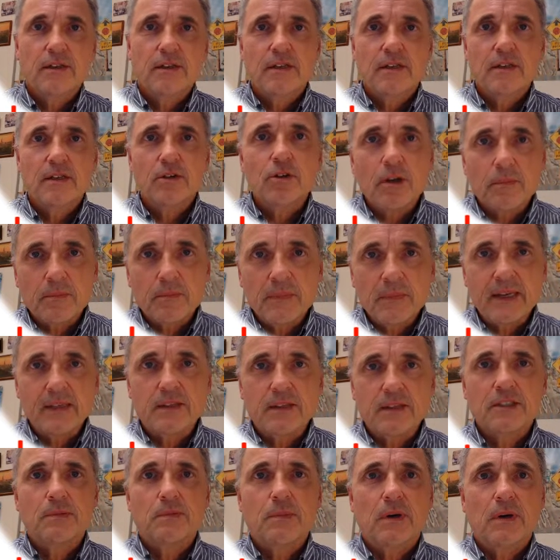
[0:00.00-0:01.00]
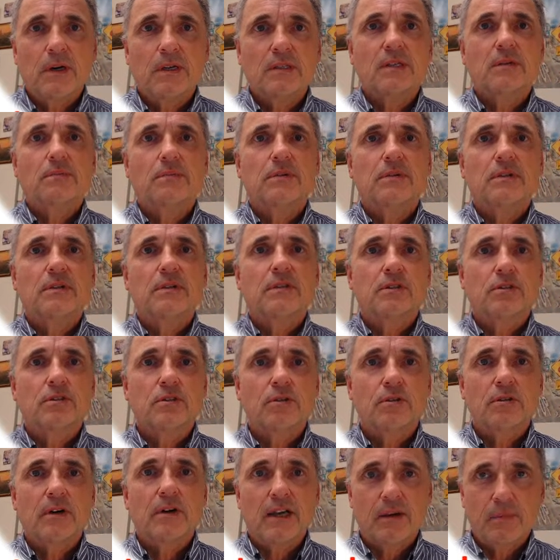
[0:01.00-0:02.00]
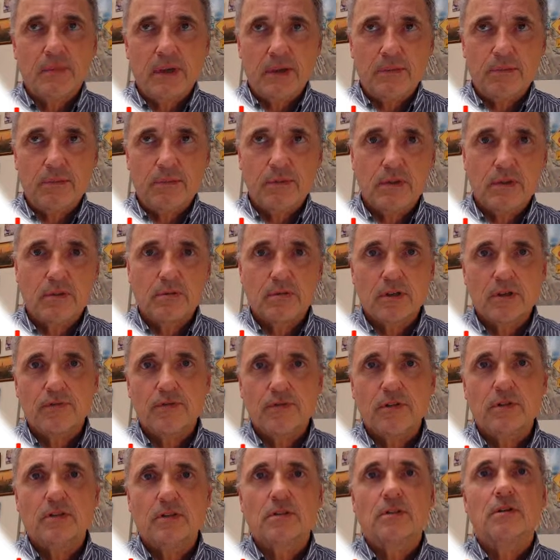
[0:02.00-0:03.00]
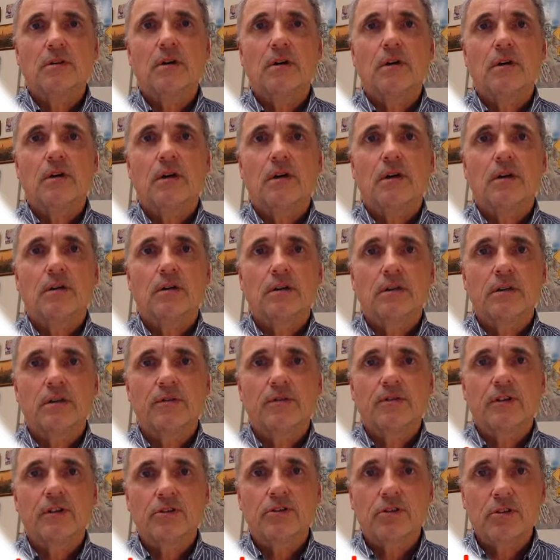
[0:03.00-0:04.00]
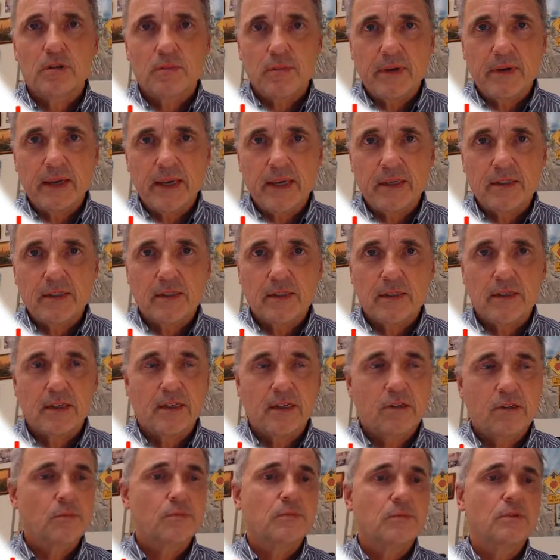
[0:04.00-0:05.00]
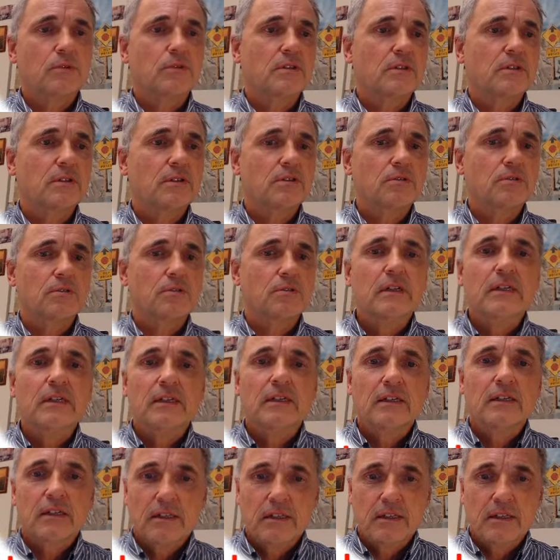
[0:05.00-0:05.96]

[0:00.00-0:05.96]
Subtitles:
that did not make this possible, so I'm happy to give this talk on a virtual base, and I hope to see you